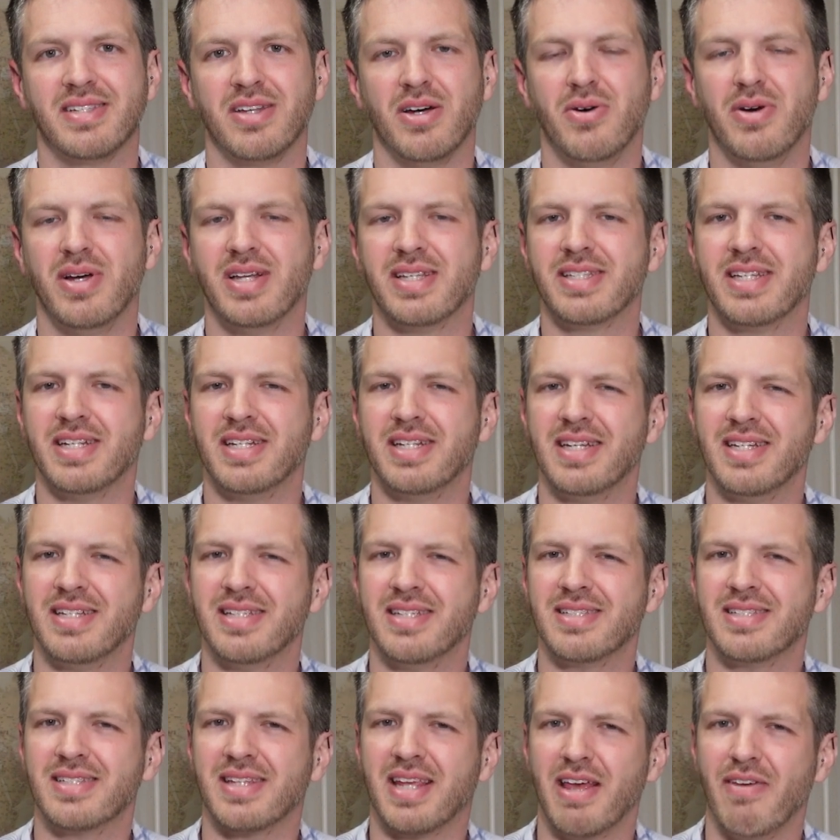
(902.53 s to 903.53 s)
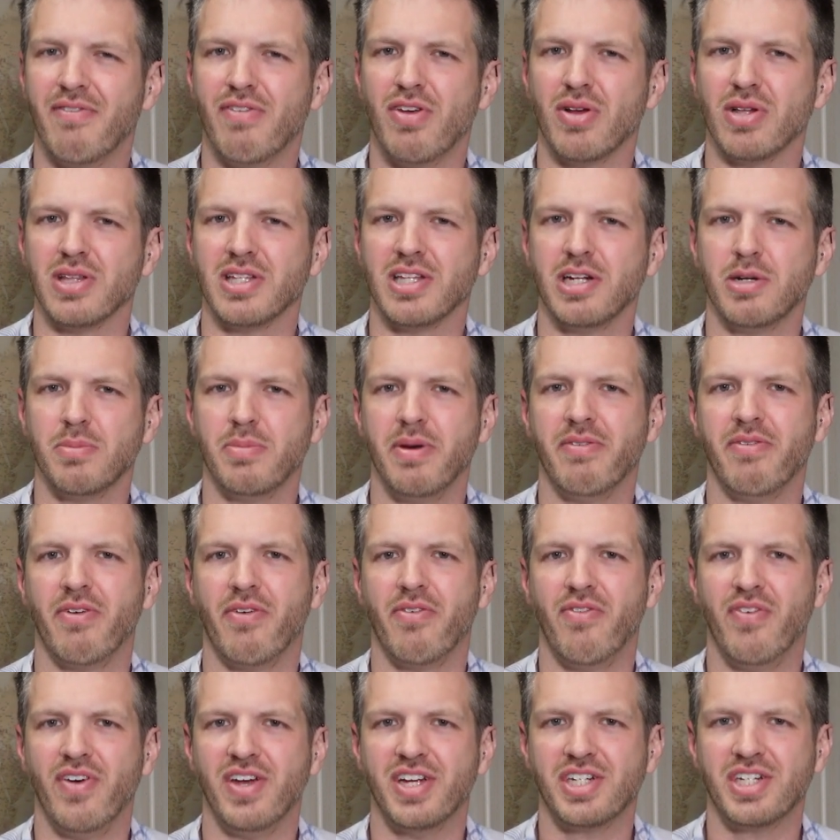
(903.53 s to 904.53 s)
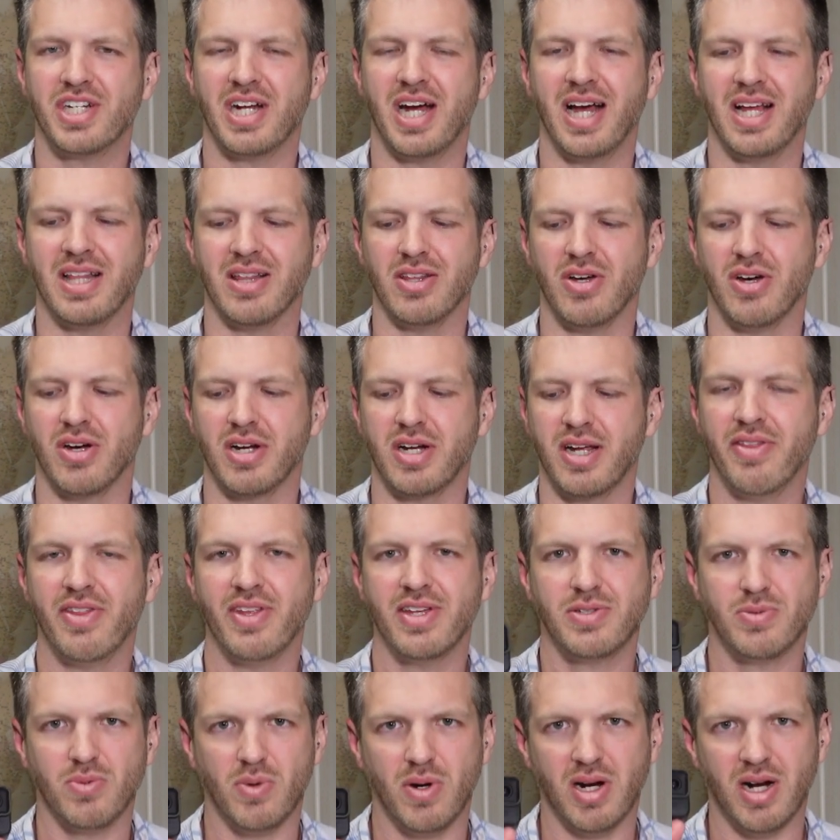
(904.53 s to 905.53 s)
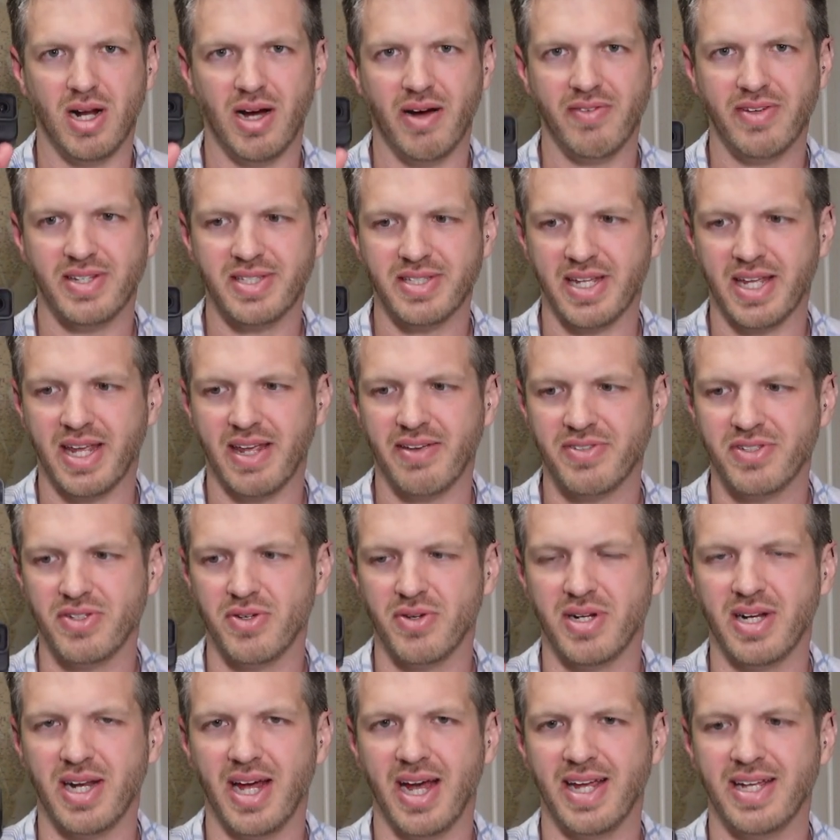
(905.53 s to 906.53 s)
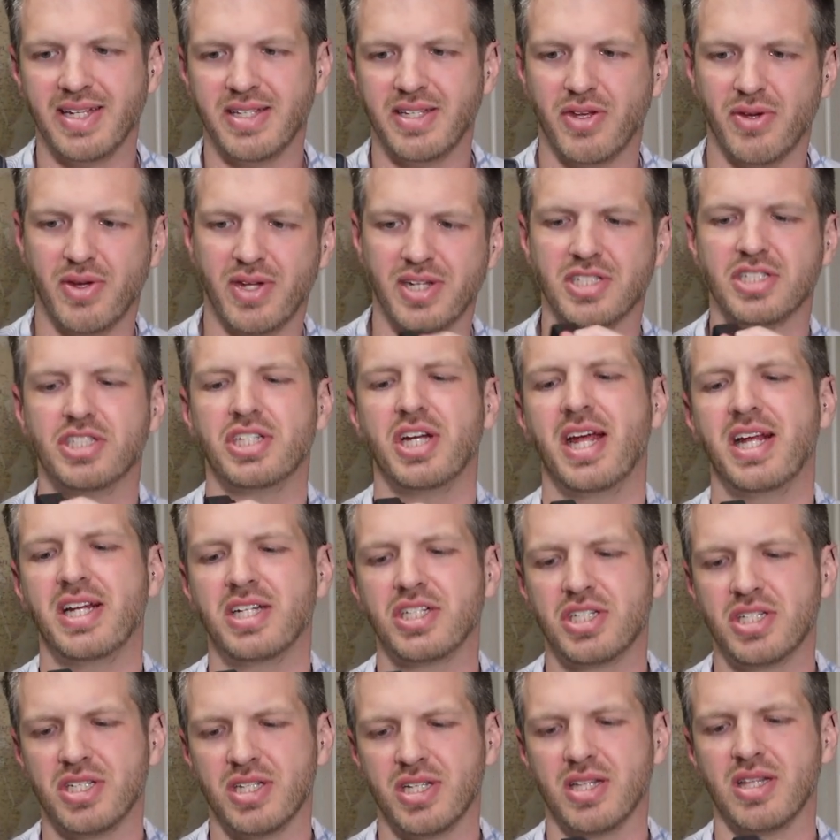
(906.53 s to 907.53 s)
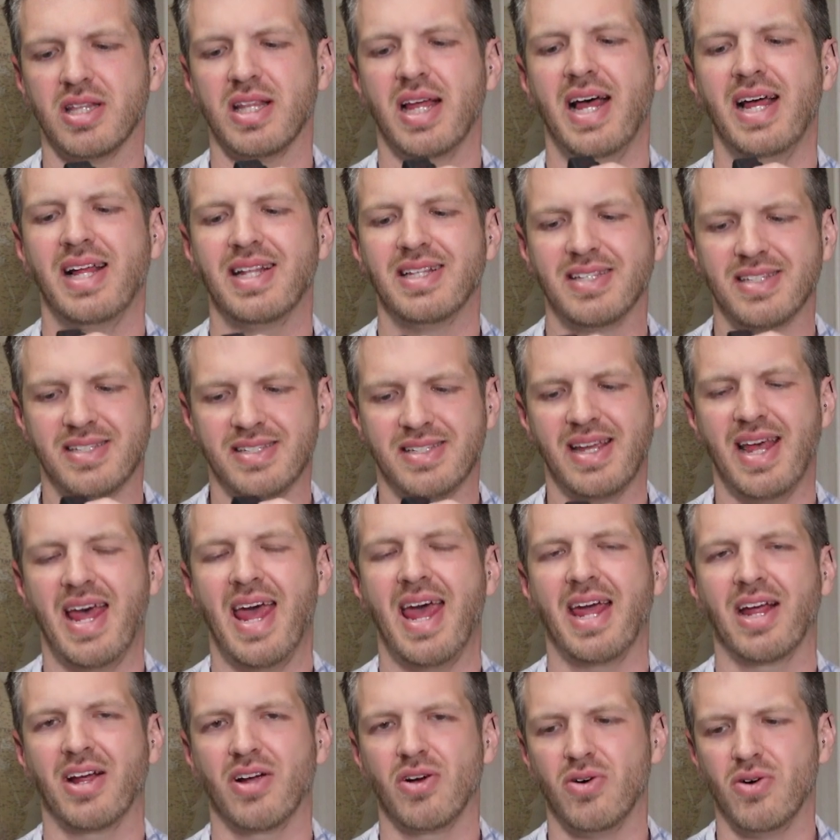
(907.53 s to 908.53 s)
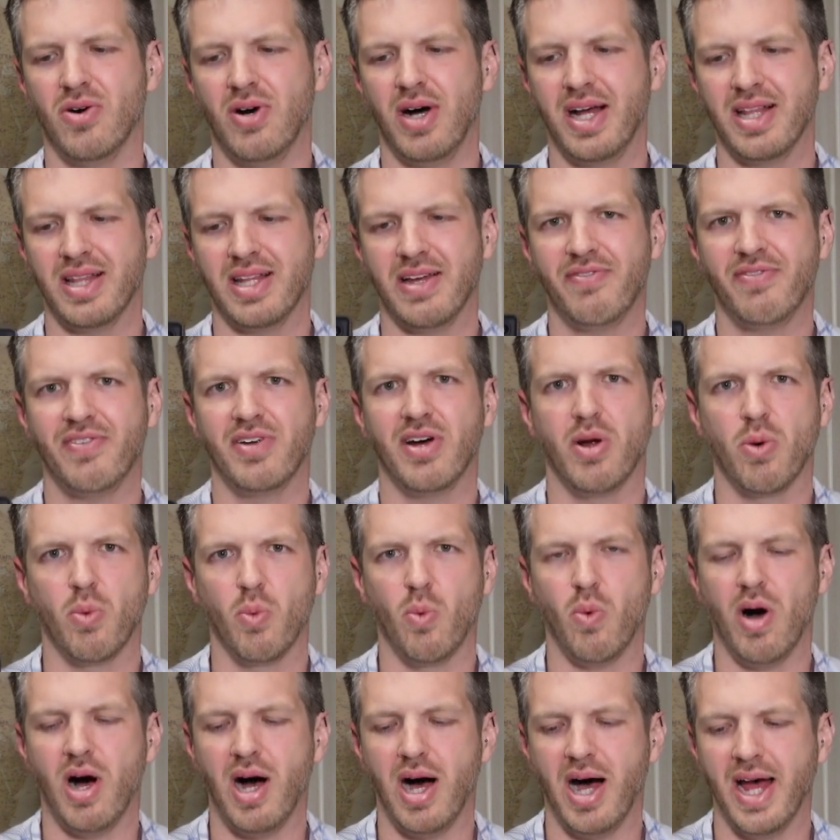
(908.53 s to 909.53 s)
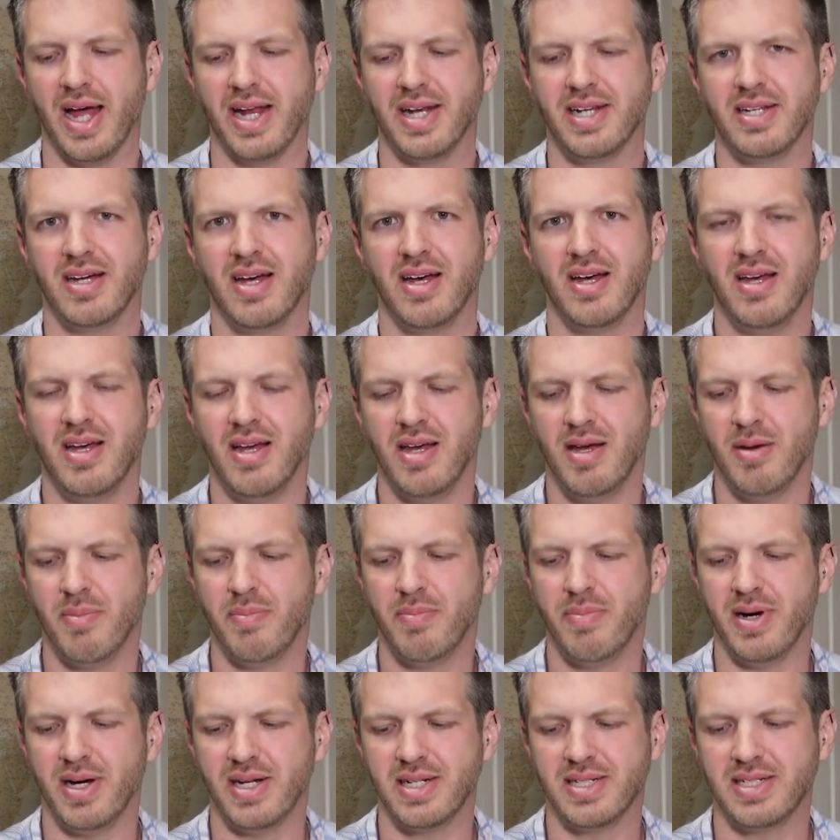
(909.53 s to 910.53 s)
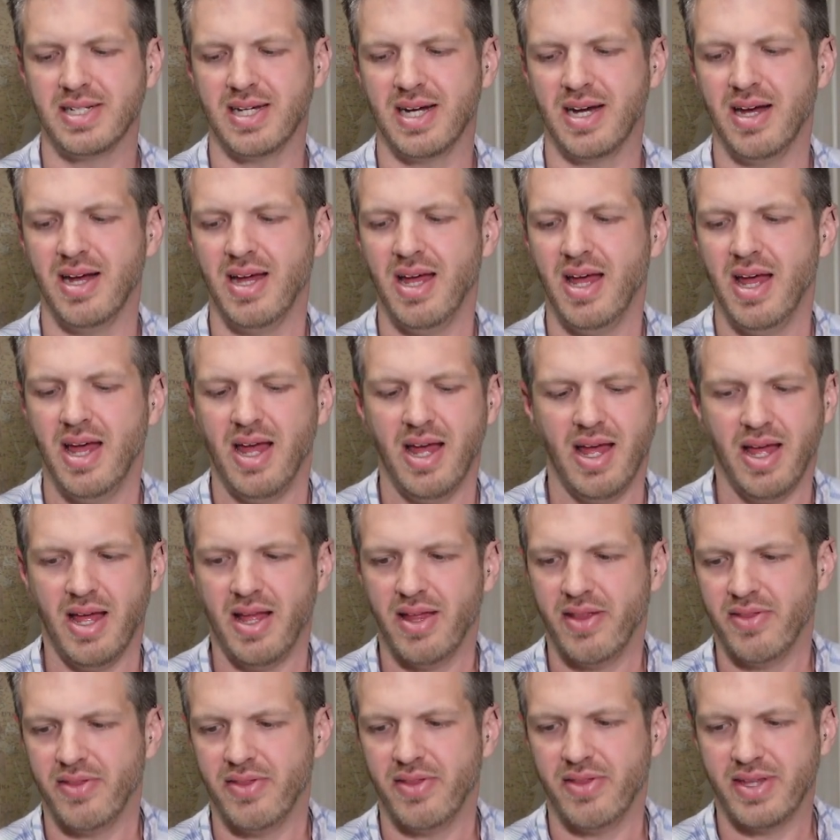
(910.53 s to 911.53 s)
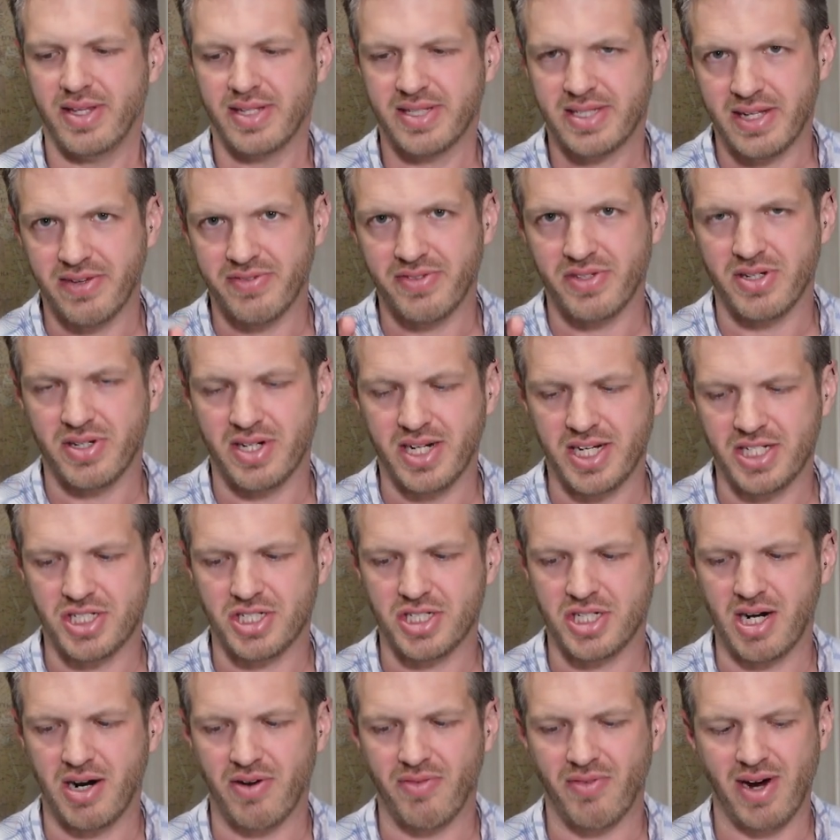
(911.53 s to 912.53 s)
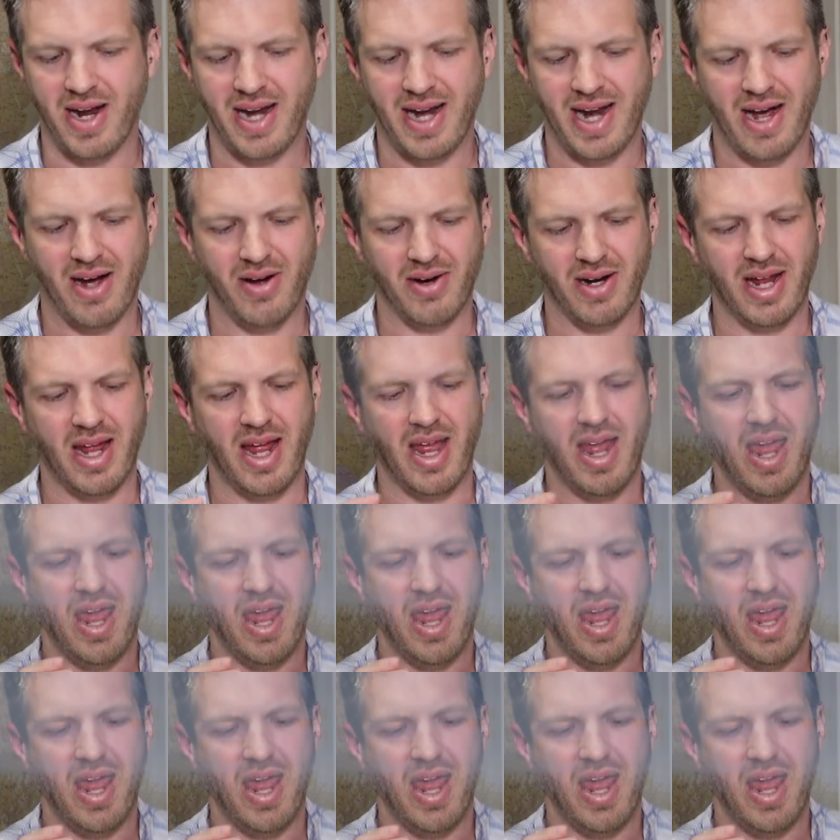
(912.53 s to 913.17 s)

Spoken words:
though is it does give you a little bit of a fisheye look. This one obviously gives you a nice, you can change the lens angle. I left it on wide, but this gives you a nice shot right out.